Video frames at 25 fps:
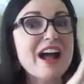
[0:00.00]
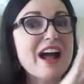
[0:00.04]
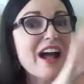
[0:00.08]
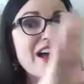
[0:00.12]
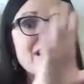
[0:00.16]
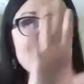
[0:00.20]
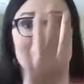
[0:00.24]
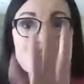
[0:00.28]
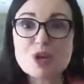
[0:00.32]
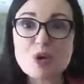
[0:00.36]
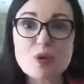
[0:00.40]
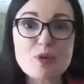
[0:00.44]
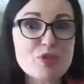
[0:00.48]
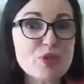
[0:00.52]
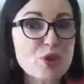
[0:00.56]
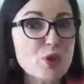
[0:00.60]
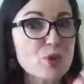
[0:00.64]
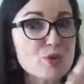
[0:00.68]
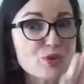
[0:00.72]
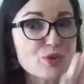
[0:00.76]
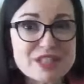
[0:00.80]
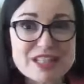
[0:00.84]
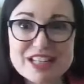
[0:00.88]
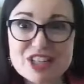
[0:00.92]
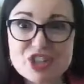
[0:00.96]

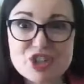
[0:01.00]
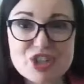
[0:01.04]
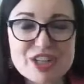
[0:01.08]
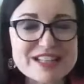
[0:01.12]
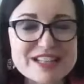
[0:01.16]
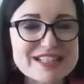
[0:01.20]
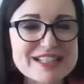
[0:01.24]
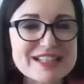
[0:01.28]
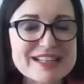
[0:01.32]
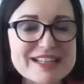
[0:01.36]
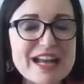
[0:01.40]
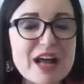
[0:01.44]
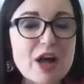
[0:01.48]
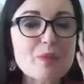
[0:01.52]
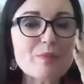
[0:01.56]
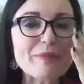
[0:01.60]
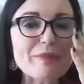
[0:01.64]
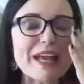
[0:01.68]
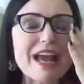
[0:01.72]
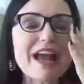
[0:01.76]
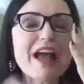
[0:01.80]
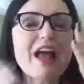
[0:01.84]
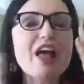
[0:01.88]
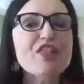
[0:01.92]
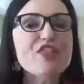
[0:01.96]
those teachings didn't help
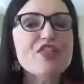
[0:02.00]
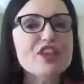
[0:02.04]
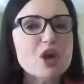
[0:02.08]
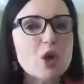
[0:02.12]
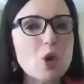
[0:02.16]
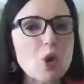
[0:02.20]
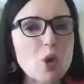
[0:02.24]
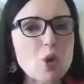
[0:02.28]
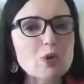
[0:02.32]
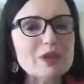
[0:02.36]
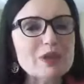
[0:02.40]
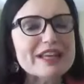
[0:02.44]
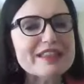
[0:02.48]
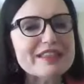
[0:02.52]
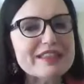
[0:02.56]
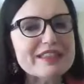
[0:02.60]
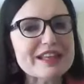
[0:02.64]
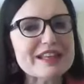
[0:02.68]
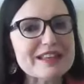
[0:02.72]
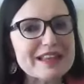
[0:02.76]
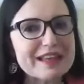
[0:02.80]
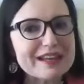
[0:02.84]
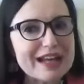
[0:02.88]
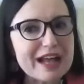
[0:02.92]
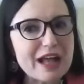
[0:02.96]
me. The only
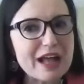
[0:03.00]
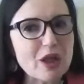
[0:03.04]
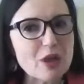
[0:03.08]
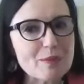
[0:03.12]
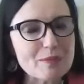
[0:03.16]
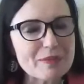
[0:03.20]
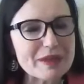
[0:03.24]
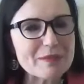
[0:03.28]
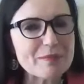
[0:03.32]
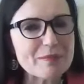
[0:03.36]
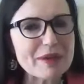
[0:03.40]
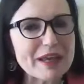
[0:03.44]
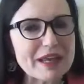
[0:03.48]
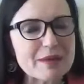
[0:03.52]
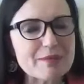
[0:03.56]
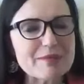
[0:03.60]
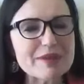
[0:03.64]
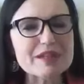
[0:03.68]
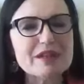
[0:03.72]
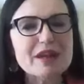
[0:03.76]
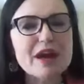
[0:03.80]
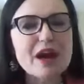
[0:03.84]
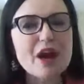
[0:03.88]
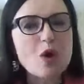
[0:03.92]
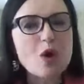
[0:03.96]
thing that helped me,
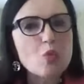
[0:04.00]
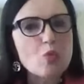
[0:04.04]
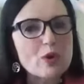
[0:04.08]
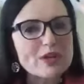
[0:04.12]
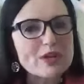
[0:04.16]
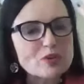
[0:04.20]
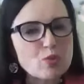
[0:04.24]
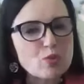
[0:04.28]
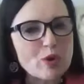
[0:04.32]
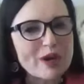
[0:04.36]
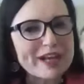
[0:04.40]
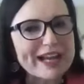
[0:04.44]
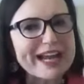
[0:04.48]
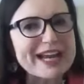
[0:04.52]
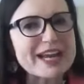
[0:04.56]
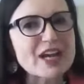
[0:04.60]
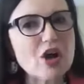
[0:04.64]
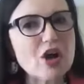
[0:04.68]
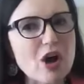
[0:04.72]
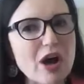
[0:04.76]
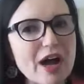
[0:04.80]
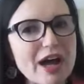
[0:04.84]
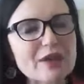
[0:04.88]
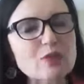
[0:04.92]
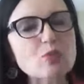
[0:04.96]
Payman, was what I
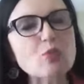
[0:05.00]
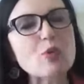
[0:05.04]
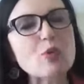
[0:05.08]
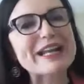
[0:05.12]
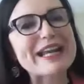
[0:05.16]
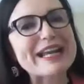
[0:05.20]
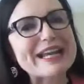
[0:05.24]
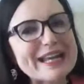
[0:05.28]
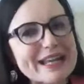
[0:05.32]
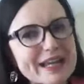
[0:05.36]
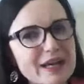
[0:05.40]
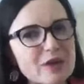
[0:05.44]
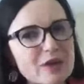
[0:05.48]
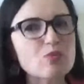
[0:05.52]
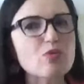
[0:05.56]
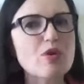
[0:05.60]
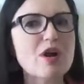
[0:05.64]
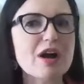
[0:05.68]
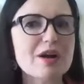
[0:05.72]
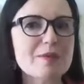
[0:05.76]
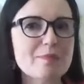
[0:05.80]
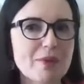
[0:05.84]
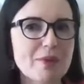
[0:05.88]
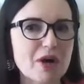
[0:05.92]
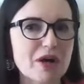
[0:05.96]
got when I hit
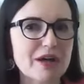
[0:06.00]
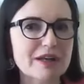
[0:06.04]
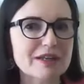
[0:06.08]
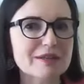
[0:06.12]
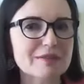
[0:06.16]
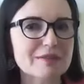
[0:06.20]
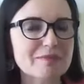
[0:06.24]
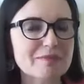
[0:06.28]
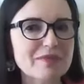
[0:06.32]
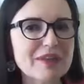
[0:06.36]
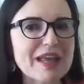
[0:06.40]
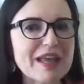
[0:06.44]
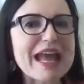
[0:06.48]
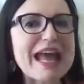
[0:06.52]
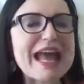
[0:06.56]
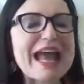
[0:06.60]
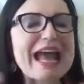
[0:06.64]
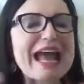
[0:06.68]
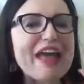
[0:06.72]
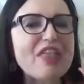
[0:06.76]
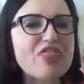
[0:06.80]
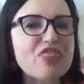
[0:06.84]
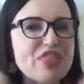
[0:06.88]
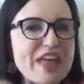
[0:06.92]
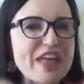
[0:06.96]
rock bottom.
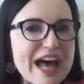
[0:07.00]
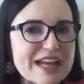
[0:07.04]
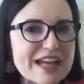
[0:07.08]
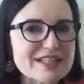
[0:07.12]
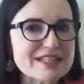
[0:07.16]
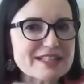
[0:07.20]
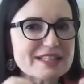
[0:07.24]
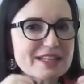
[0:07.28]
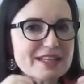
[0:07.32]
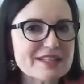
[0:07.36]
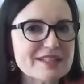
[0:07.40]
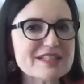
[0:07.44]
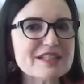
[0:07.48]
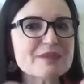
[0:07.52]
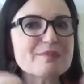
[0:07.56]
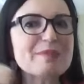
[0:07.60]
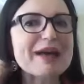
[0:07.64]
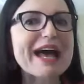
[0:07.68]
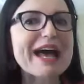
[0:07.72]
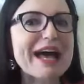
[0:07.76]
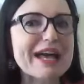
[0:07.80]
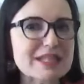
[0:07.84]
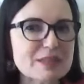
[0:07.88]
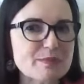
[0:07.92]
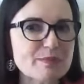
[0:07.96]
And that system
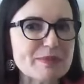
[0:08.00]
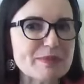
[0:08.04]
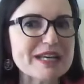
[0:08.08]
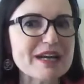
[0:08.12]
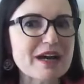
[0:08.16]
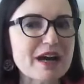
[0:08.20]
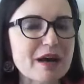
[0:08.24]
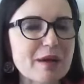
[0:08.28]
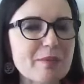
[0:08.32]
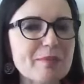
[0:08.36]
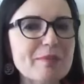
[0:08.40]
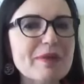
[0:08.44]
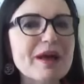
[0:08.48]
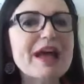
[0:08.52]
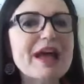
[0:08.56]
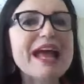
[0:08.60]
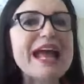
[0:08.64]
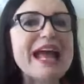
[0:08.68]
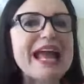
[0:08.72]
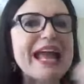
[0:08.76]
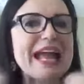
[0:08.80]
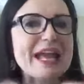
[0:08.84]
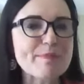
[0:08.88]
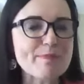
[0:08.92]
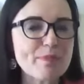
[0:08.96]
has become
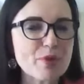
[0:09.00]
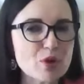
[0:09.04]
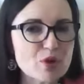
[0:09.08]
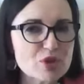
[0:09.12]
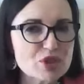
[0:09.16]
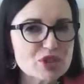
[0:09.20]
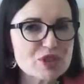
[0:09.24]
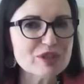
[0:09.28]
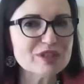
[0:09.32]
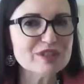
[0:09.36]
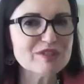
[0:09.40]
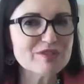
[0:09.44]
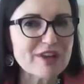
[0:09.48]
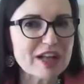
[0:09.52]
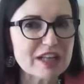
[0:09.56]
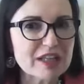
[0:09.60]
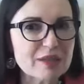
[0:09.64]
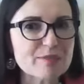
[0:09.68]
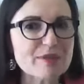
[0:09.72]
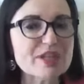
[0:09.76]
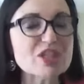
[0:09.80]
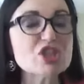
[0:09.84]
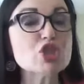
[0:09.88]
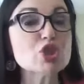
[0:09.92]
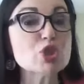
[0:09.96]
a personal
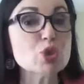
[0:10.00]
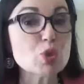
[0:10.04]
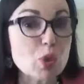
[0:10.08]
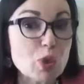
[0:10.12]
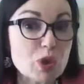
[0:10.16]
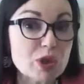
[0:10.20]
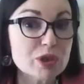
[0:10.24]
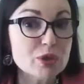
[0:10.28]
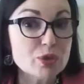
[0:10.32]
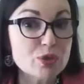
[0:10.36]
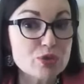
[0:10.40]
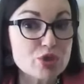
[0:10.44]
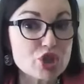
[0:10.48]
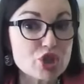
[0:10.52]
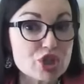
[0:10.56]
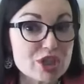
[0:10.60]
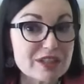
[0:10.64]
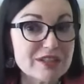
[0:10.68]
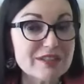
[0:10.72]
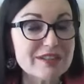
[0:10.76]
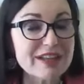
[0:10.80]
development solution,